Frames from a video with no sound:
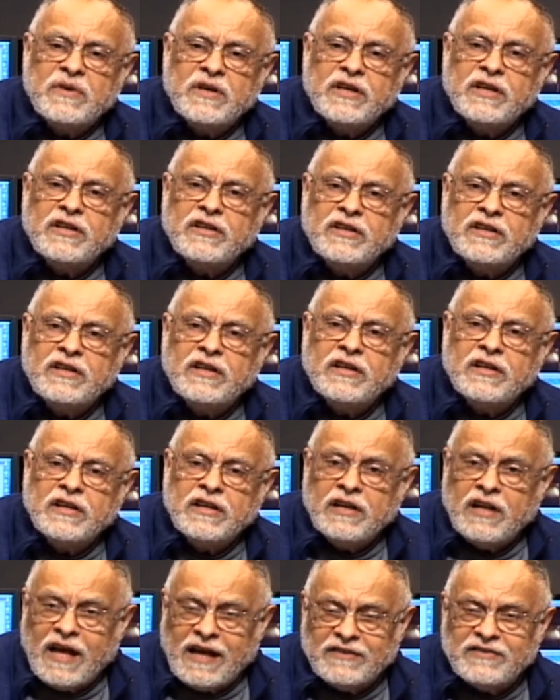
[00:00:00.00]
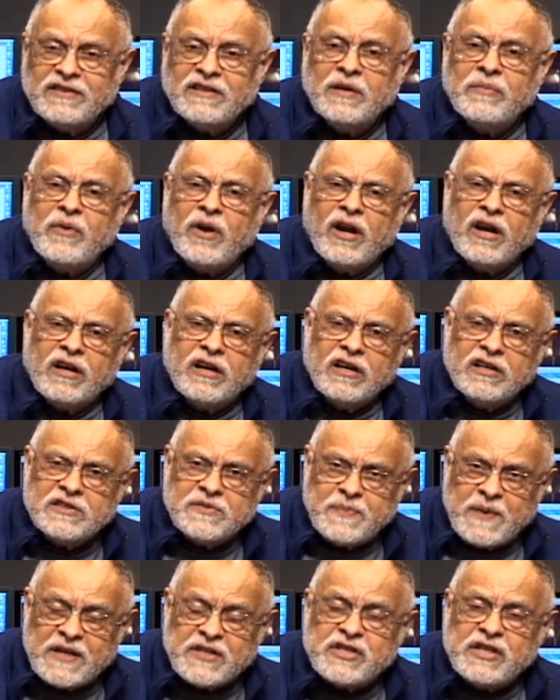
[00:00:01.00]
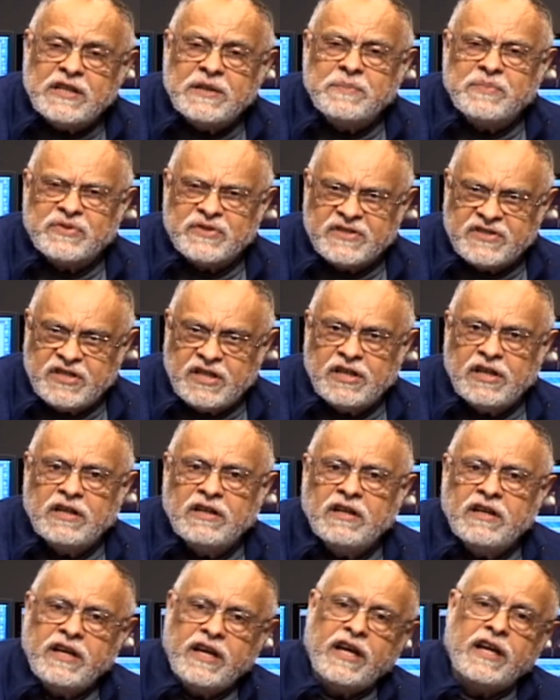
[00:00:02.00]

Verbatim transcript: in Latin America, especially Brazil